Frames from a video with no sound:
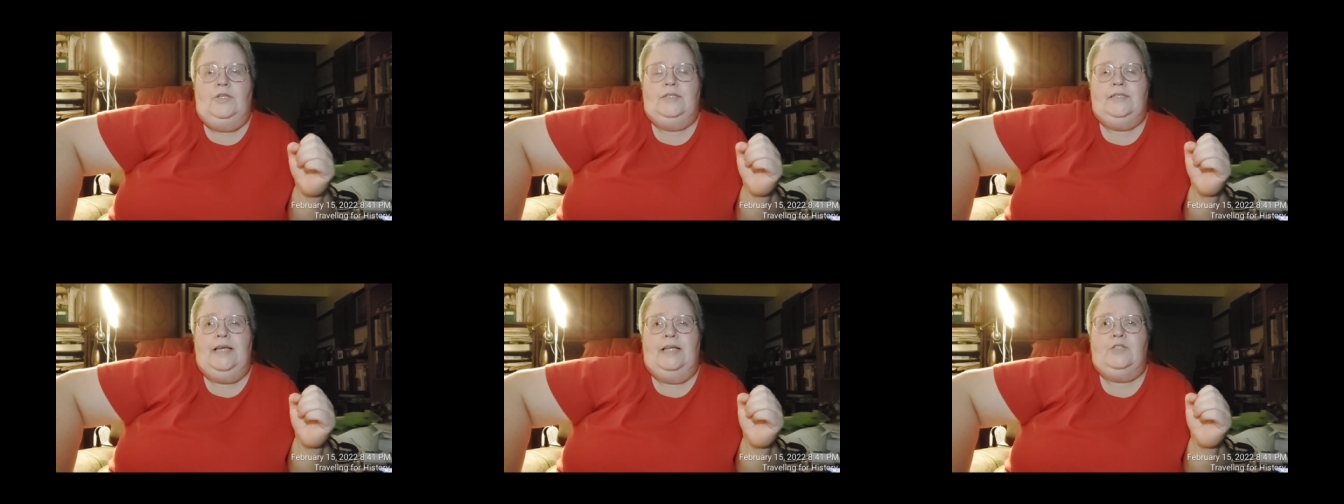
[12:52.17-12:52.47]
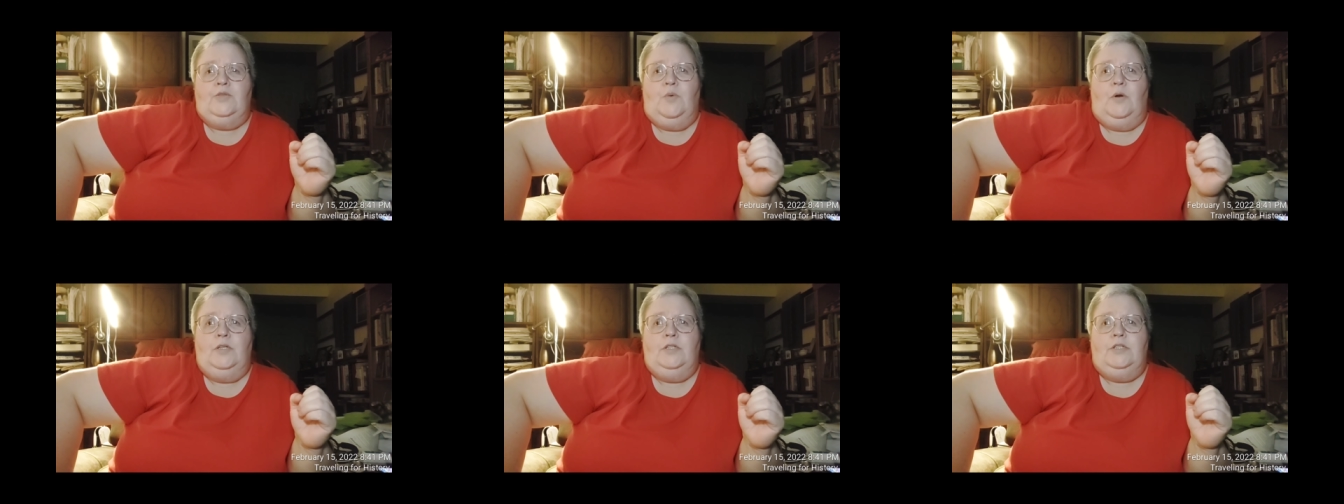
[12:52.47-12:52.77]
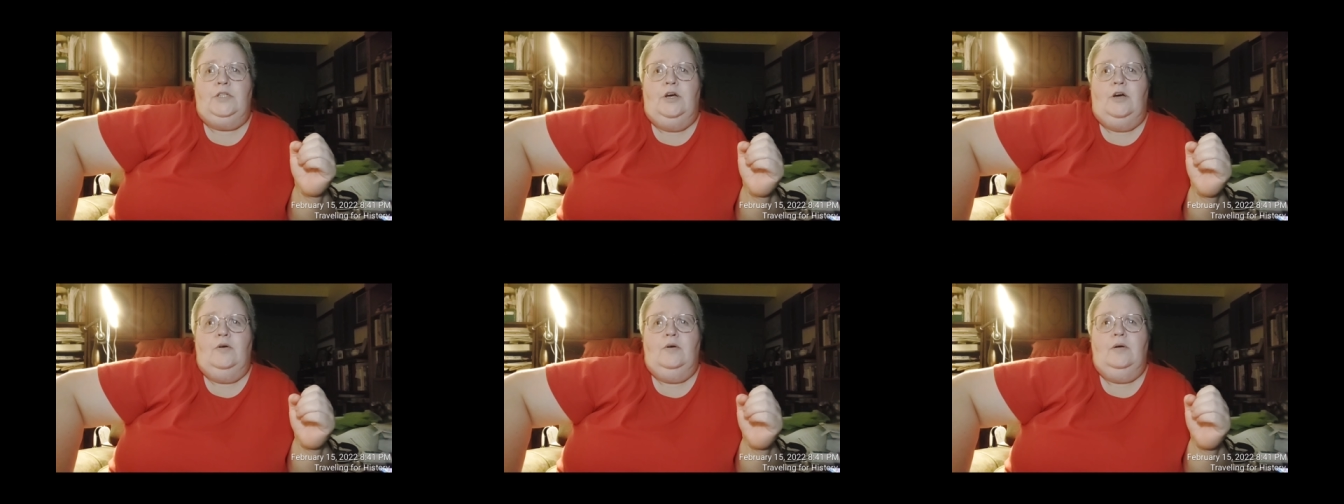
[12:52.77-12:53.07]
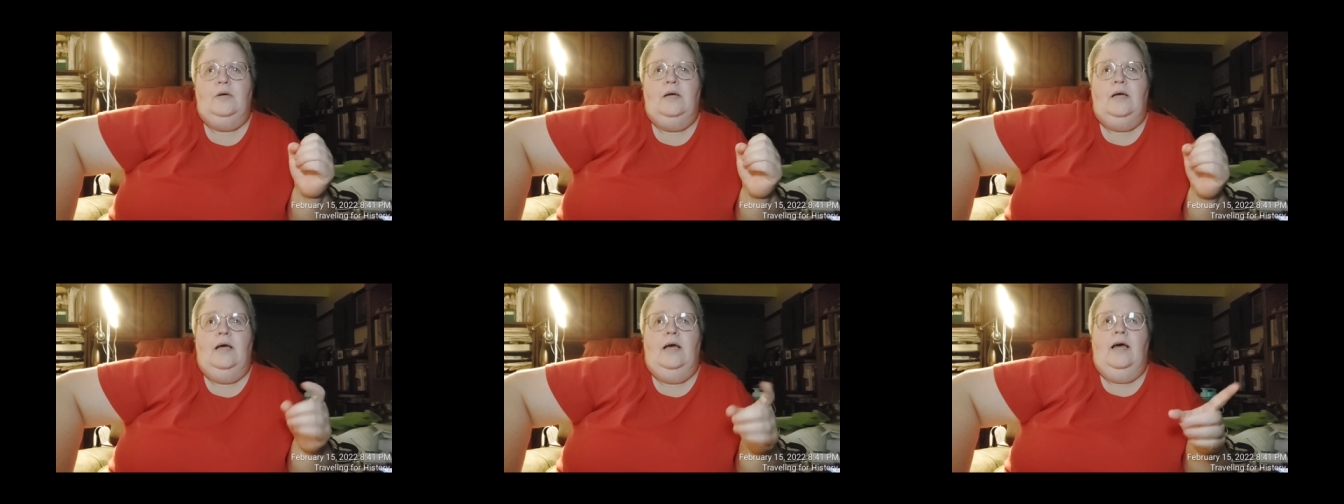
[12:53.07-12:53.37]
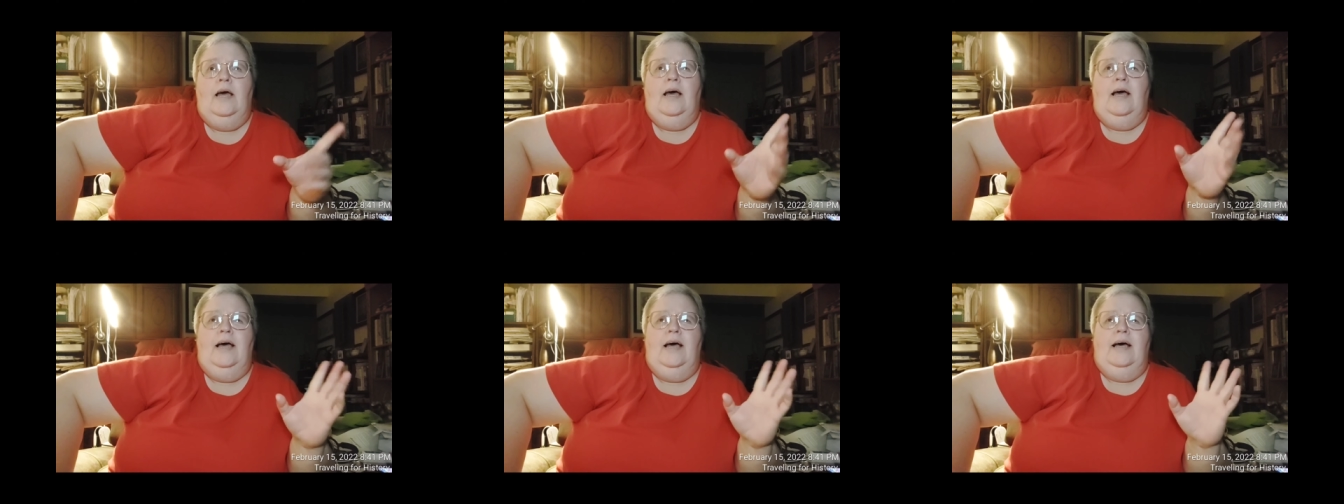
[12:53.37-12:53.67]
This gets worse, though.
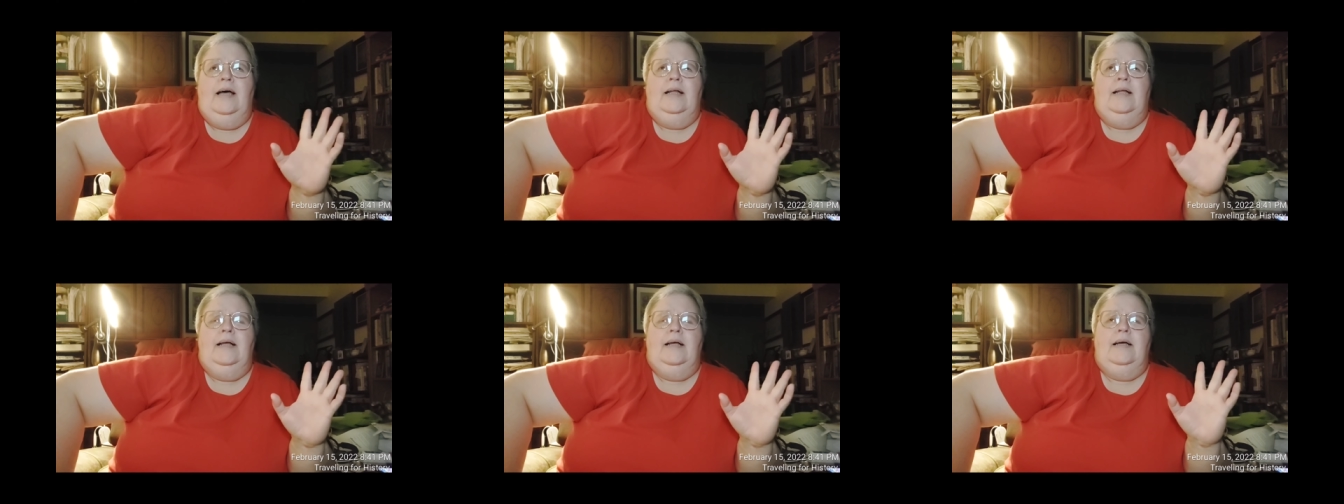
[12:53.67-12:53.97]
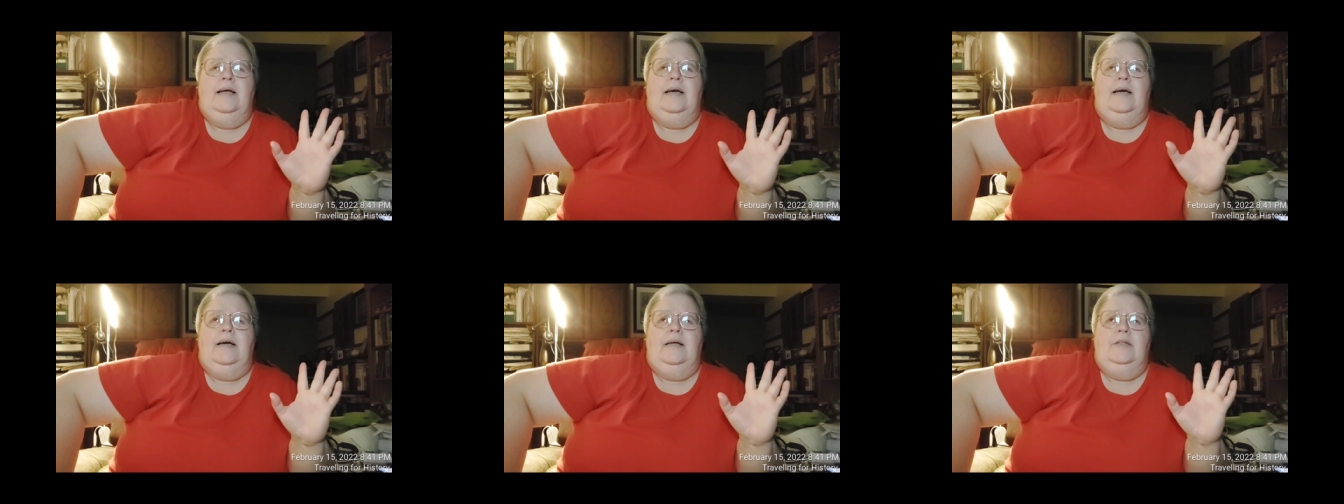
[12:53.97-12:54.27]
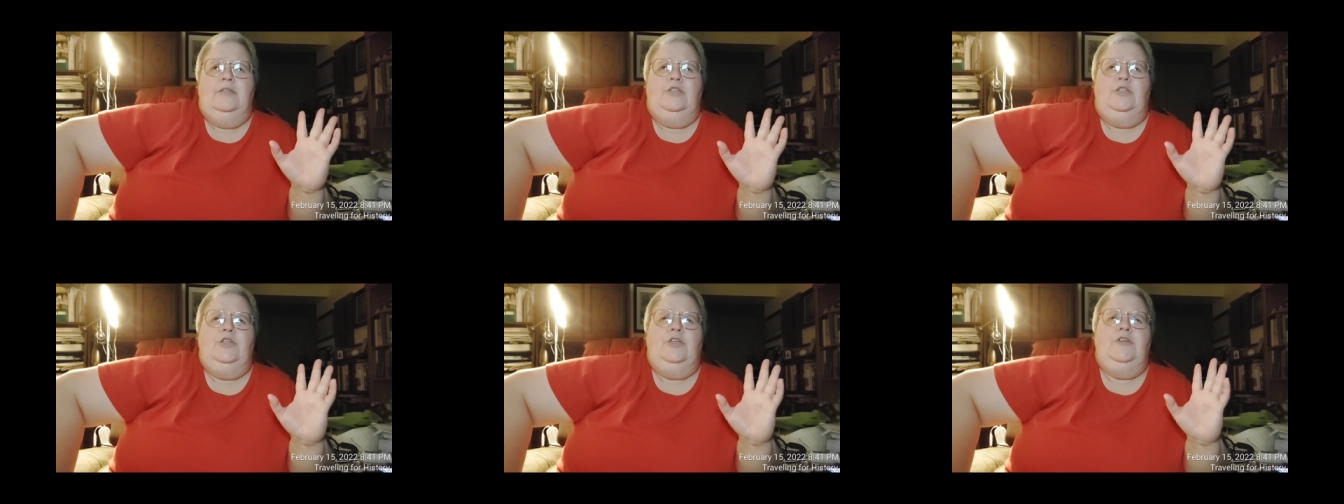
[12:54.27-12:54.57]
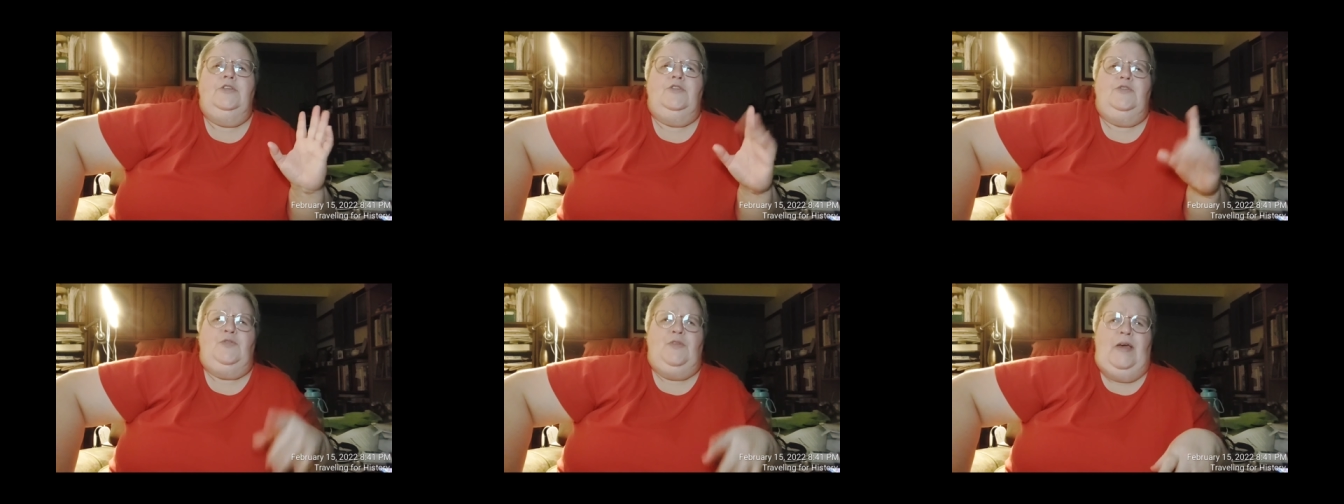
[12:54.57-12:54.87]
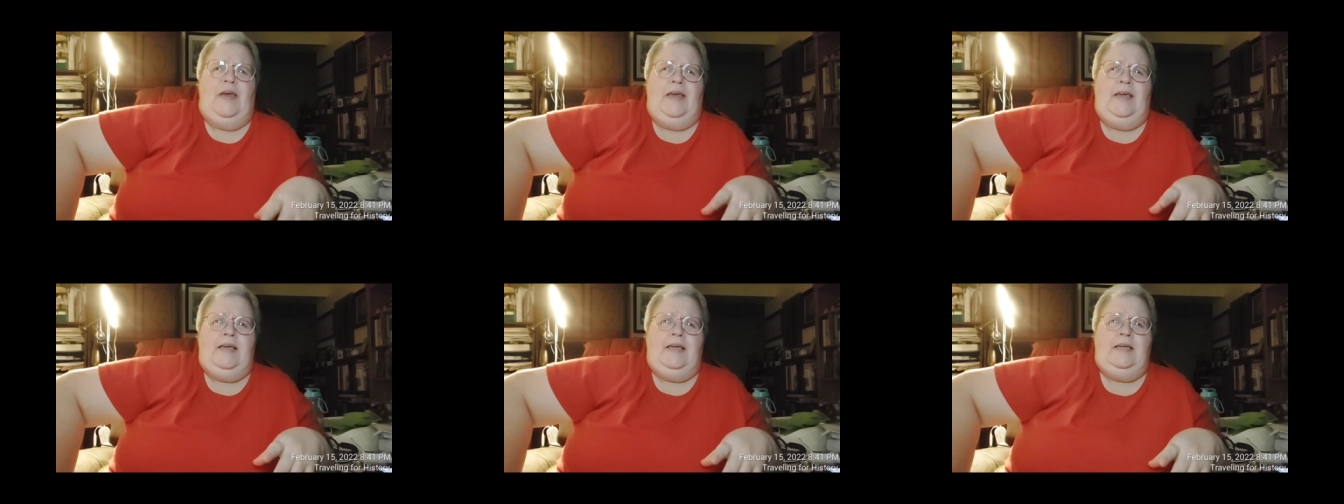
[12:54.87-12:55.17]
Do you
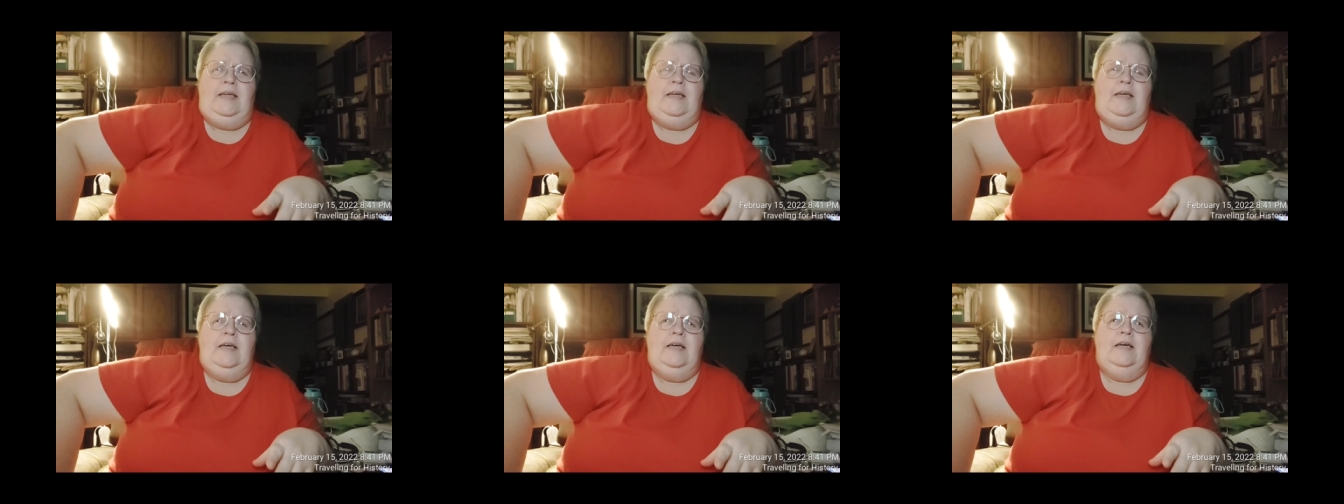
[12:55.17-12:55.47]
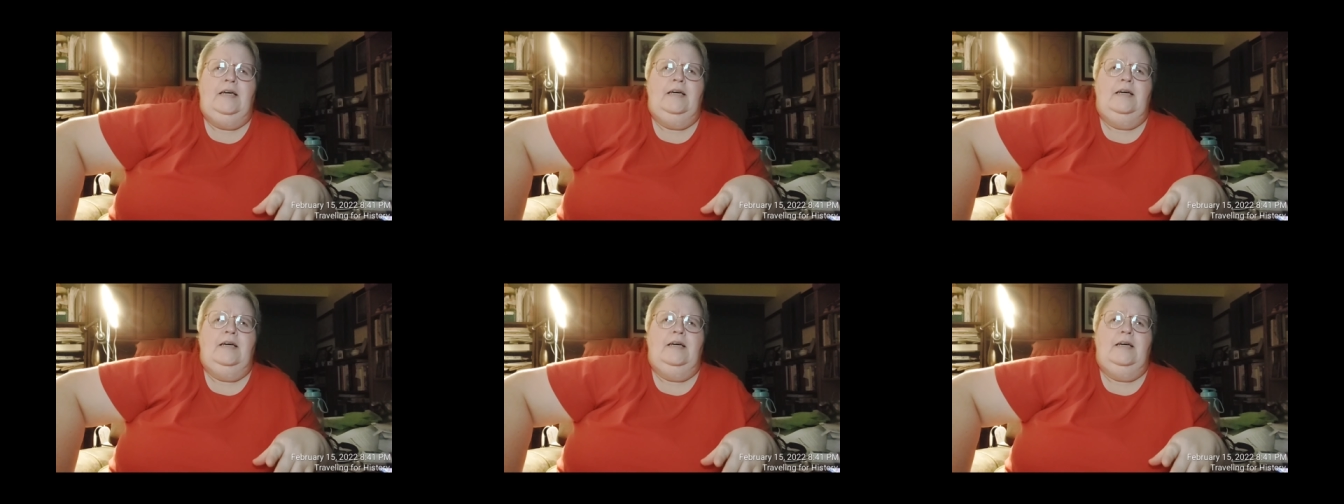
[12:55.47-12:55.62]
think